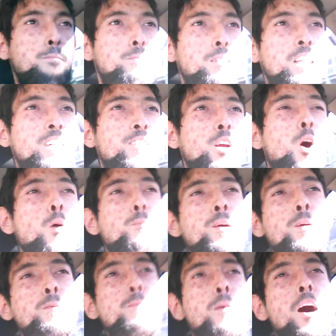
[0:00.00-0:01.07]
Leave it open
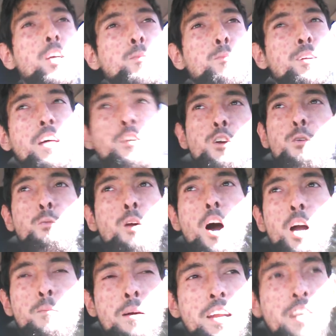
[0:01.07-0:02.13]
to be possible that you're
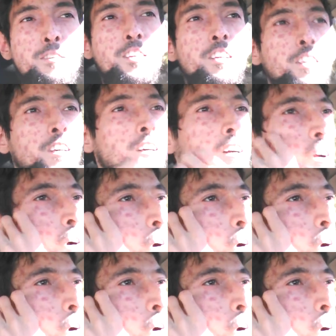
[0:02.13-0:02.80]
wrong about everything.